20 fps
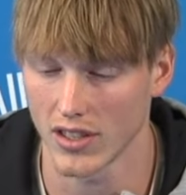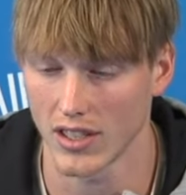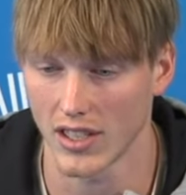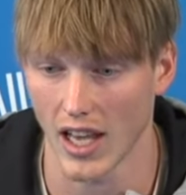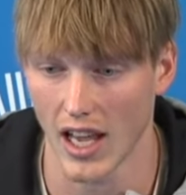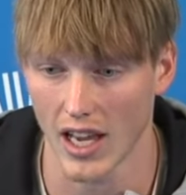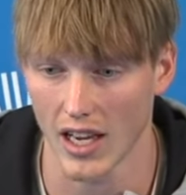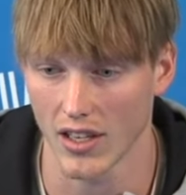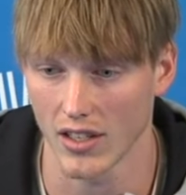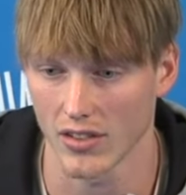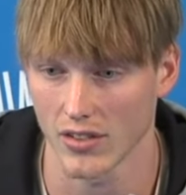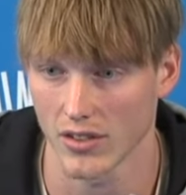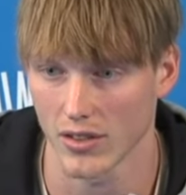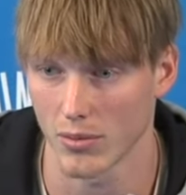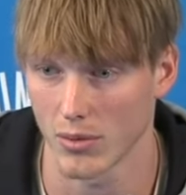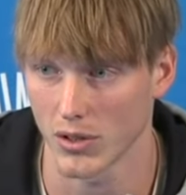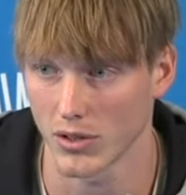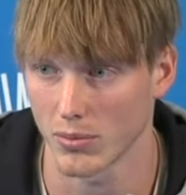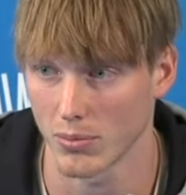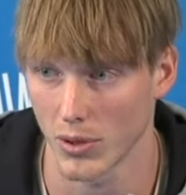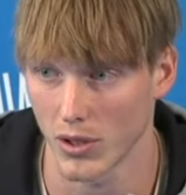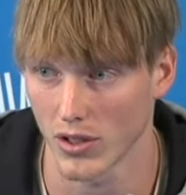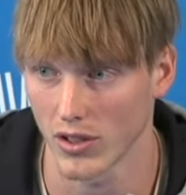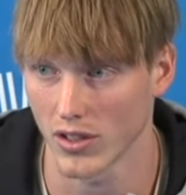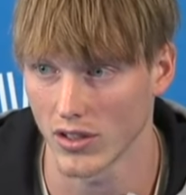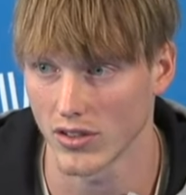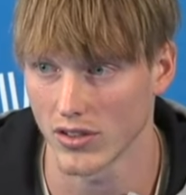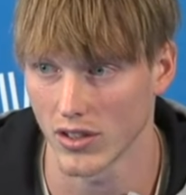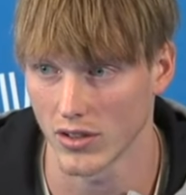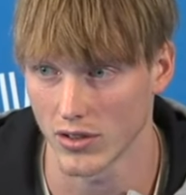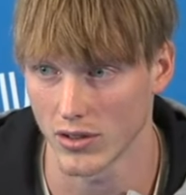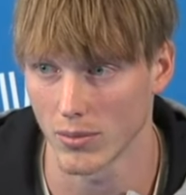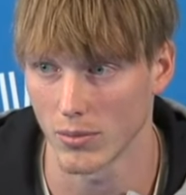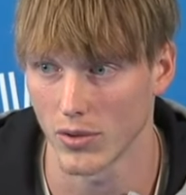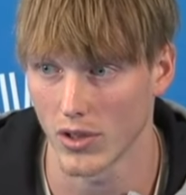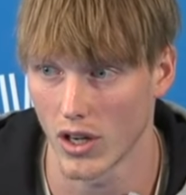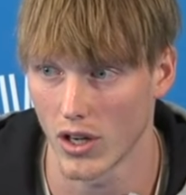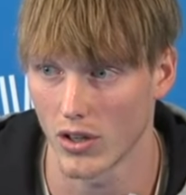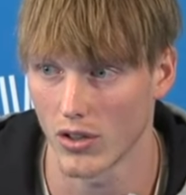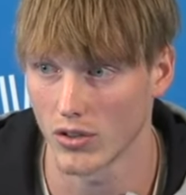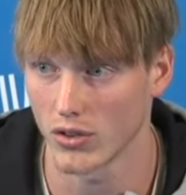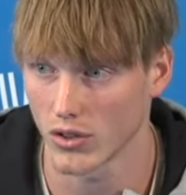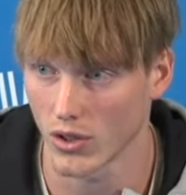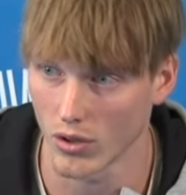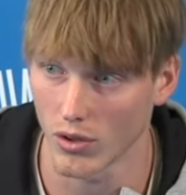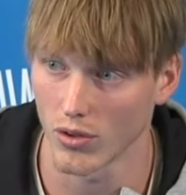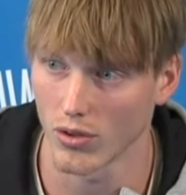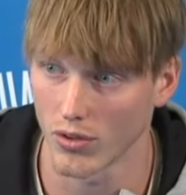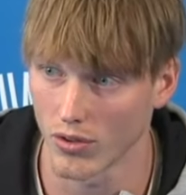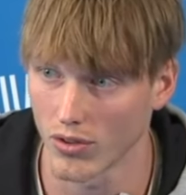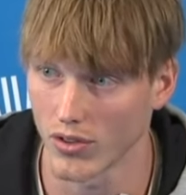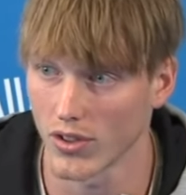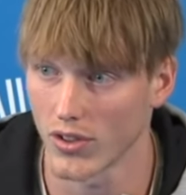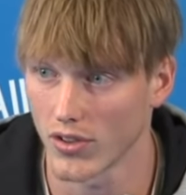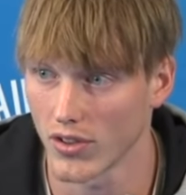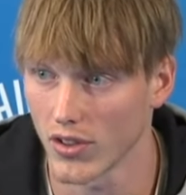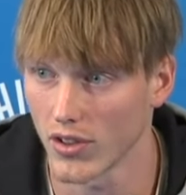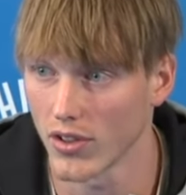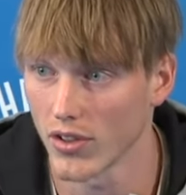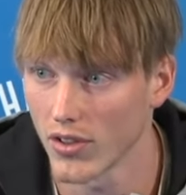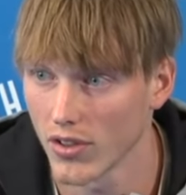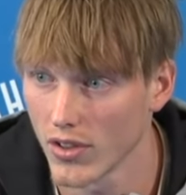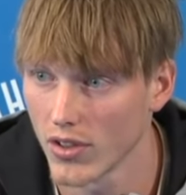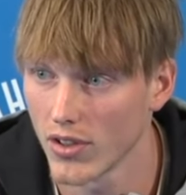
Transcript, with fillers: gained some experience and some knowledge going through this year.